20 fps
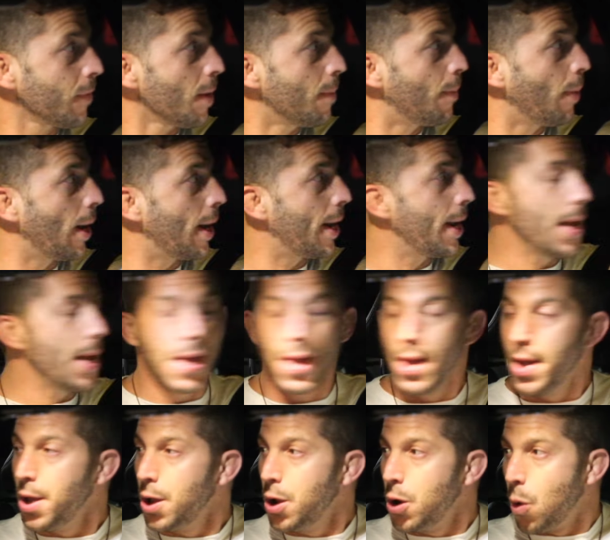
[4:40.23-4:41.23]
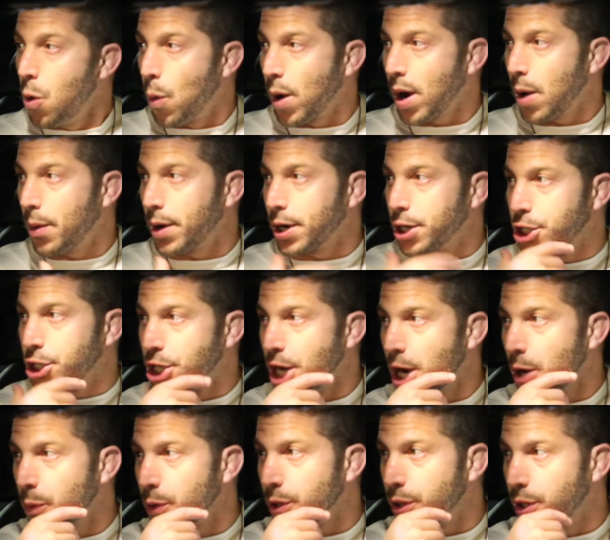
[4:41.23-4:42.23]
But what I want to
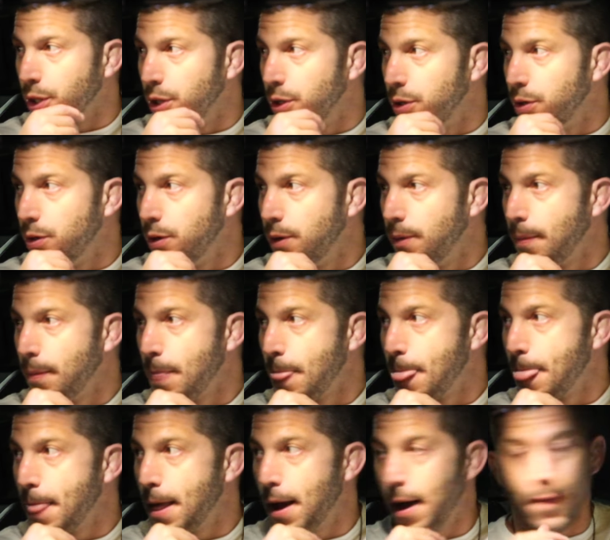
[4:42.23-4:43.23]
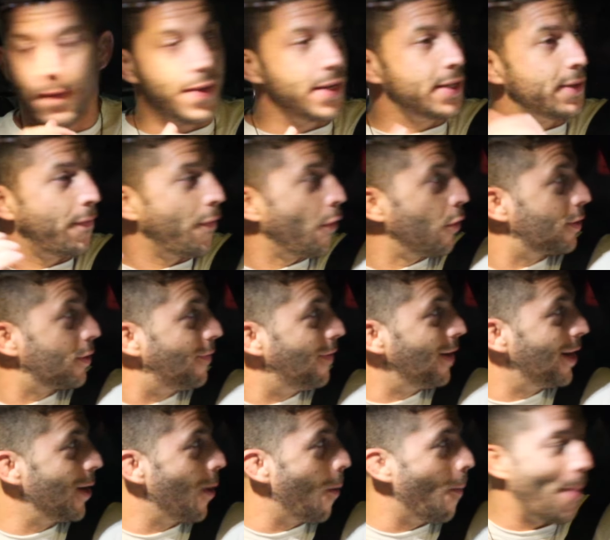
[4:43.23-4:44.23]
share with you on this first
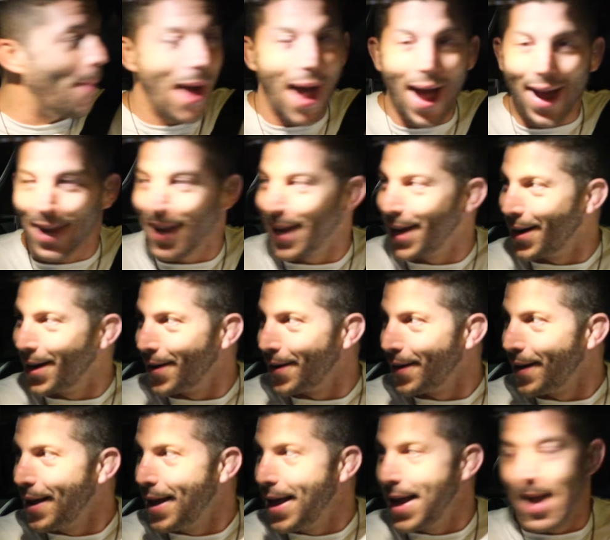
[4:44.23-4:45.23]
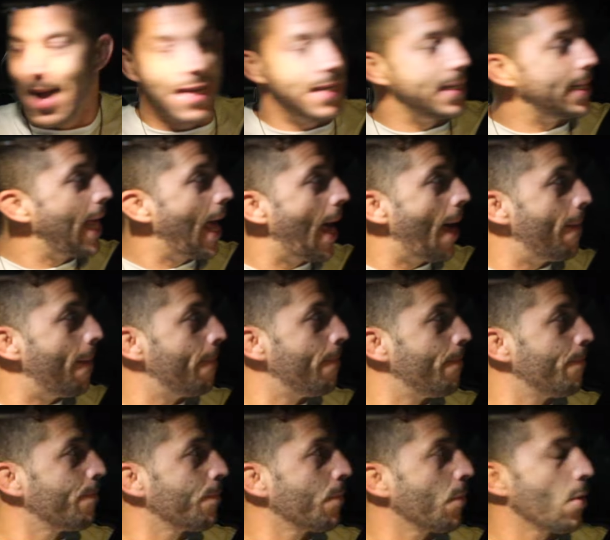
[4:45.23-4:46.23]
video back here is that
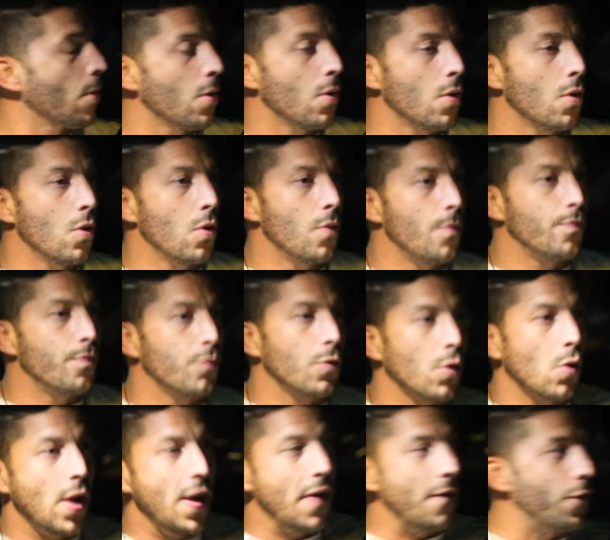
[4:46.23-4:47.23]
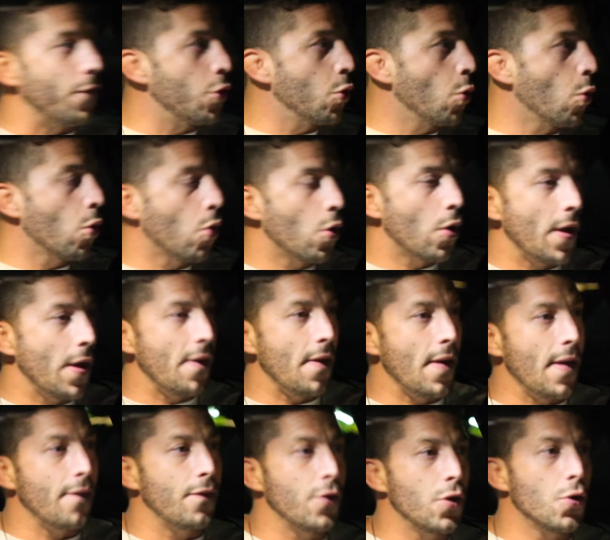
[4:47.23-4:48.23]
if you're
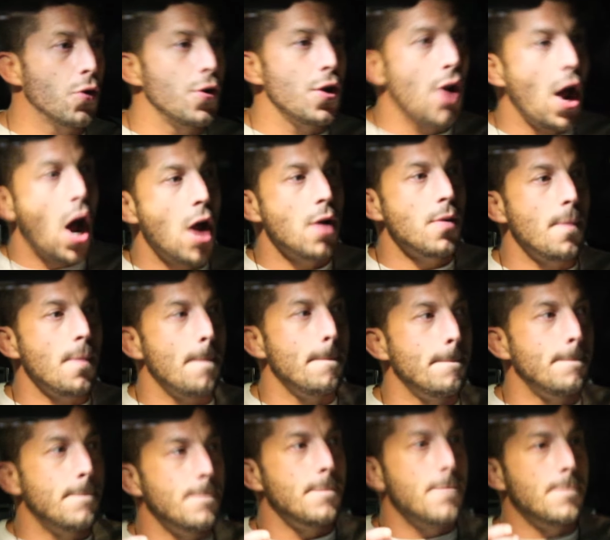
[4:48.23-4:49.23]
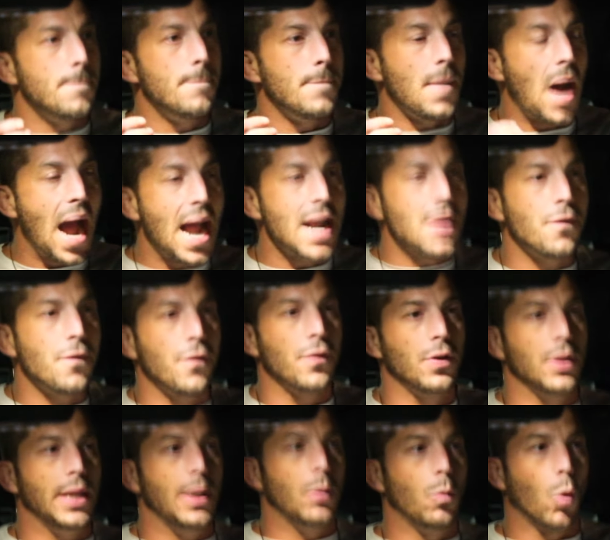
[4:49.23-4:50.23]
not
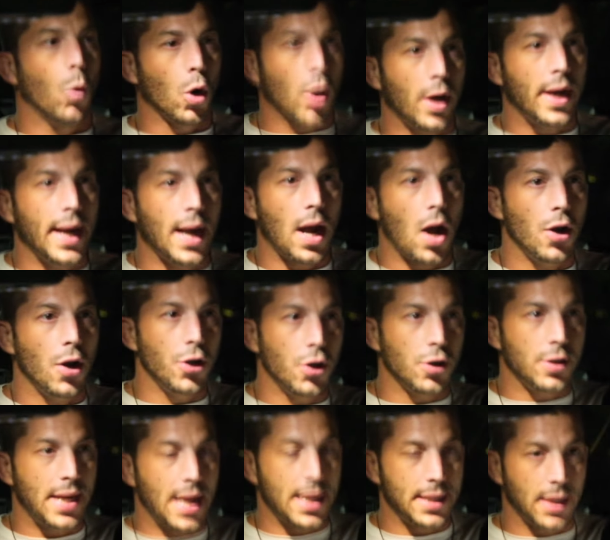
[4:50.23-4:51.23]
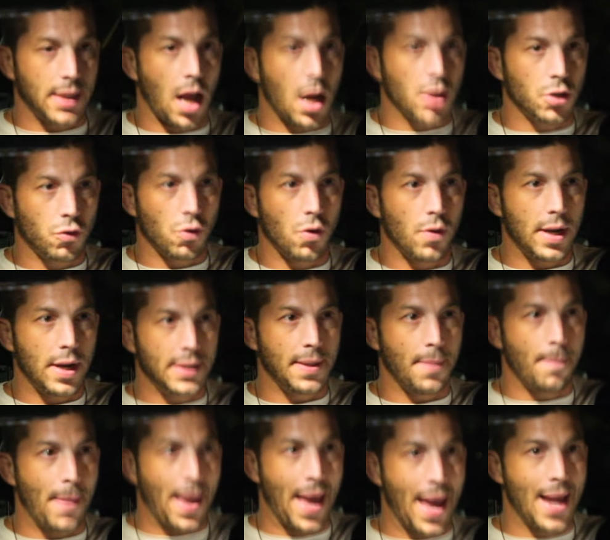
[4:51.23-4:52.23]
mindfully working on your testosterone as a
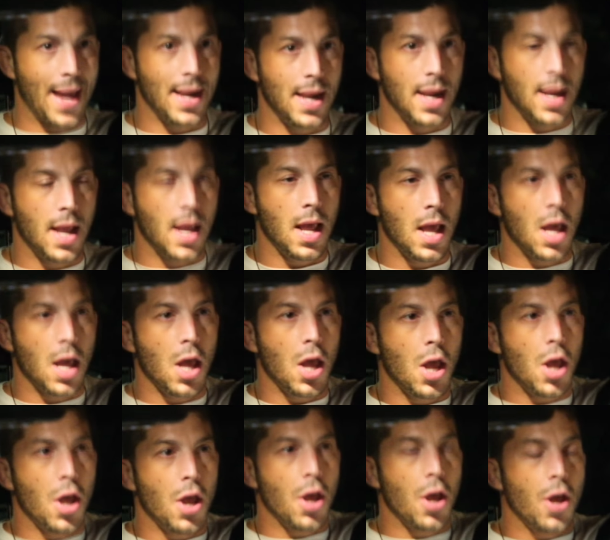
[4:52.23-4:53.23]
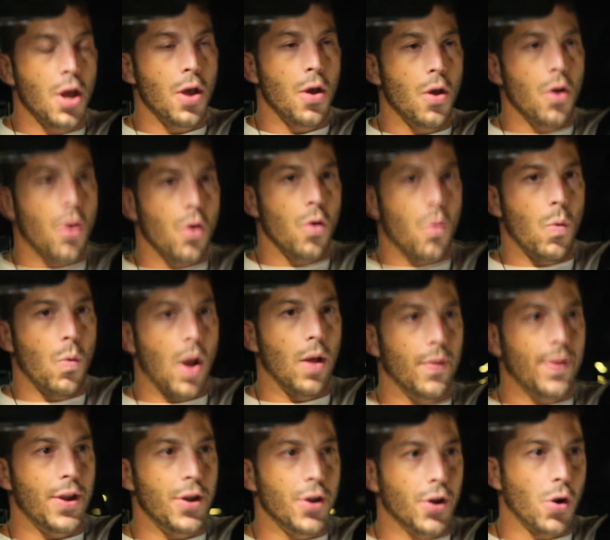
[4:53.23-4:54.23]
man, well,
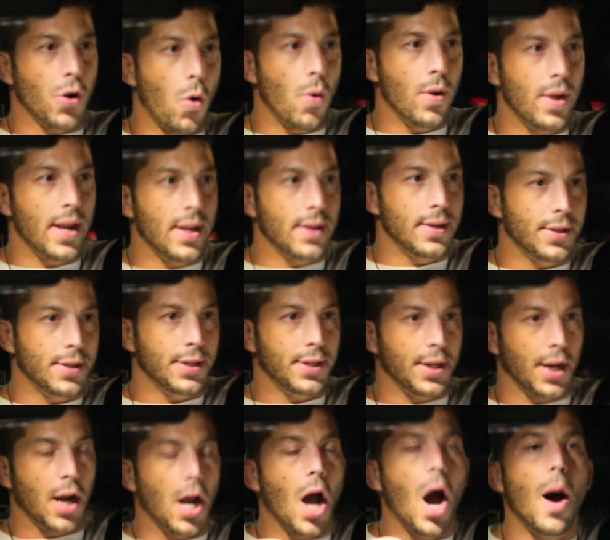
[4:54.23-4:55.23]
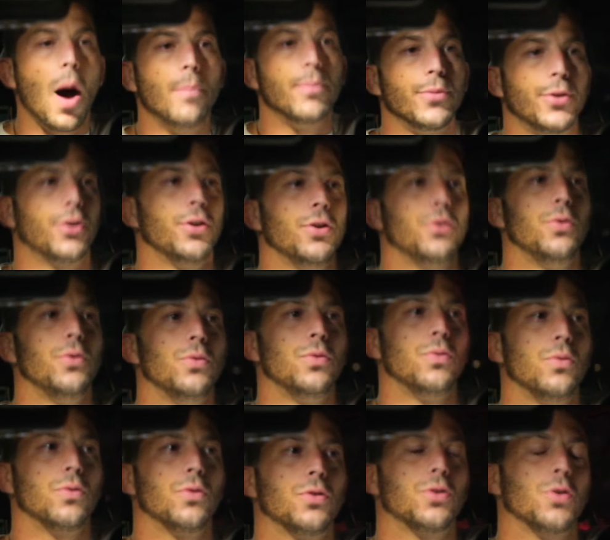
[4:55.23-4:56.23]
then you're going to succumb to
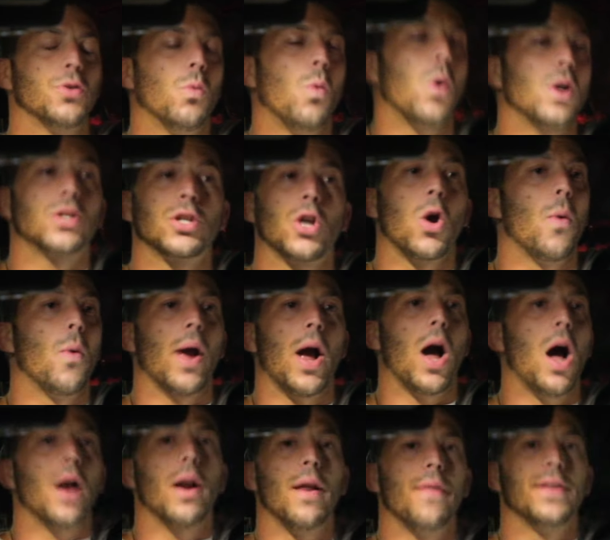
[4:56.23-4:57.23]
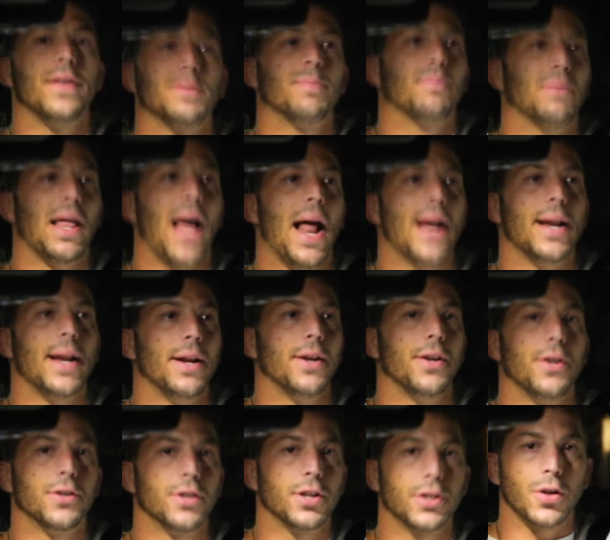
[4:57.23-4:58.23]
what's going on this planet.
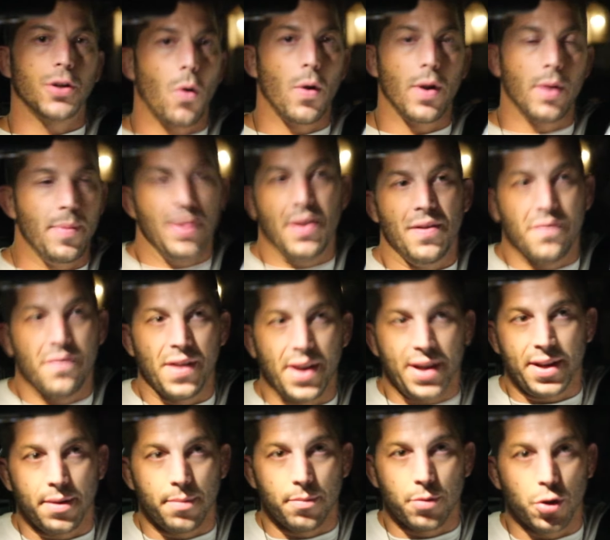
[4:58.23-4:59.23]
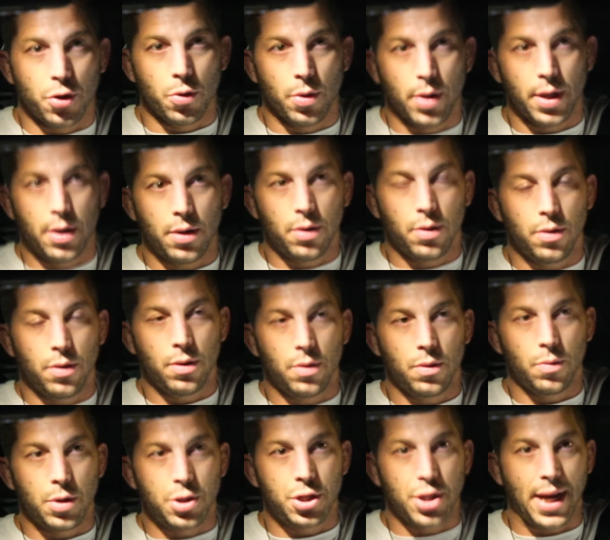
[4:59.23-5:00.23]
You're just going to be a victim to it,
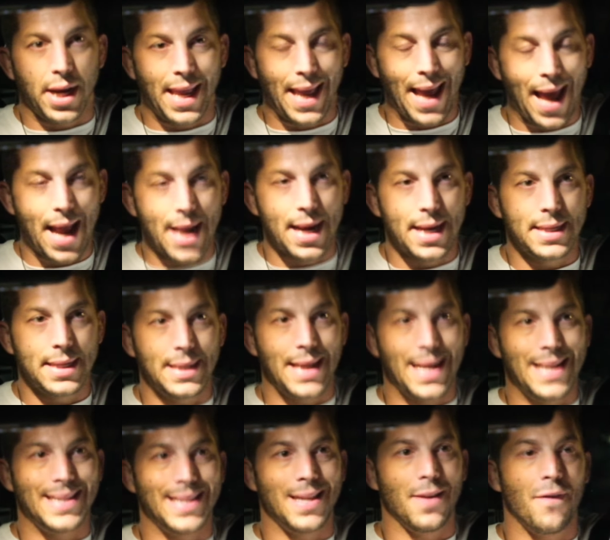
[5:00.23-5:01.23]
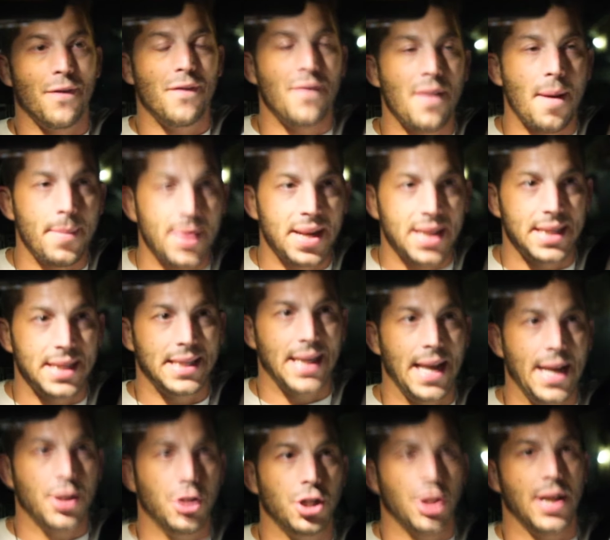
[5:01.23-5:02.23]
which again is the
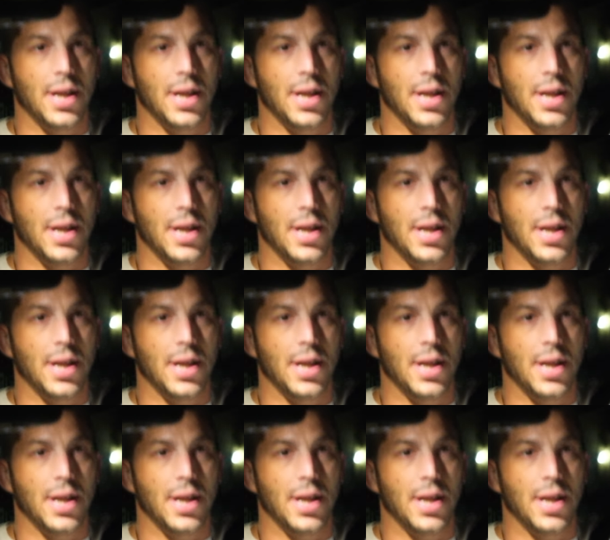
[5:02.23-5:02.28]
feminization.